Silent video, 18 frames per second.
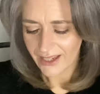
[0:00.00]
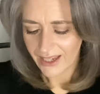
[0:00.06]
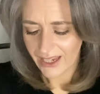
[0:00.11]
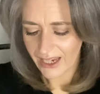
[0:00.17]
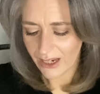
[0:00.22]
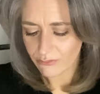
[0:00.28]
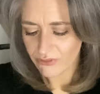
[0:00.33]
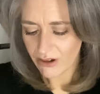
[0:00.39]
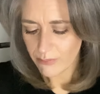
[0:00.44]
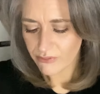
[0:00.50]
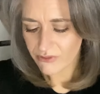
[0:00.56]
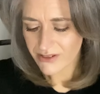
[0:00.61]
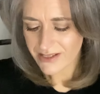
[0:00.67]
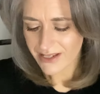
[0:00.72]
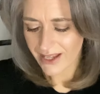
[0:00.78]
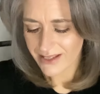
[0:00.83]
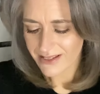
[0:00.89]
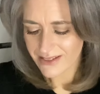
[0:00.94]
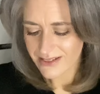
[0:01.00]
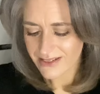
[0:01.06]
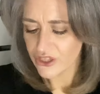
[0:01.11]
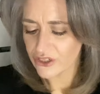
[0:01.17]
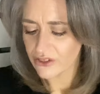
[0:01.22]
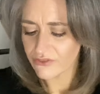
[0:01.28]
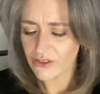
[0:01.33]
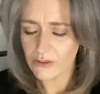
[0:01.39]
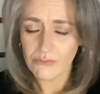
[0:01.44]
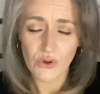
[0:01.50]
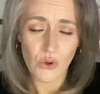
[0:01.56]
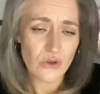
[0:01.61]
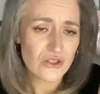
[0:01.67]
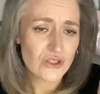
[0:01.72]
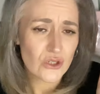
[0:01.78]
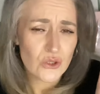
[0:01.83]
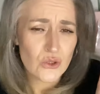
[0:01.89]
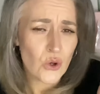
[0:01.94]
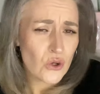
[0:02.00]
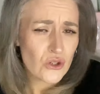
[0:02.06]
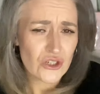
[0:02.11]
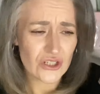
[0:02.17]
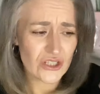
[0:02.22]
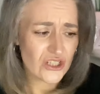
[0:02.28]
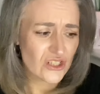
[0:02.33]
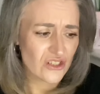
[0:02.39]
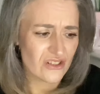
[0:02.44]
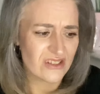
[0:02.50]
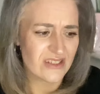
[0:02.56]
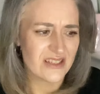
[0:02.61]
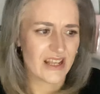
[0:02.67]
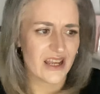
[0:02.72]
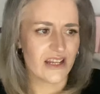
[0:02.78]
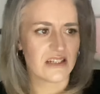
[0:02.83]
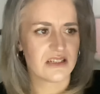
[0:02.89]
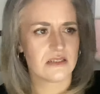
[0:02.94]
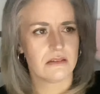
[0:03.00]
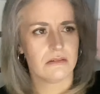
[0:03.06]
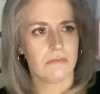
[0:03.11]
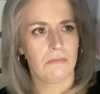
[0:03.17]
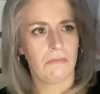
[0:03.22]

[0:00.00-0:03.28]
represents the most gorgeous sunset.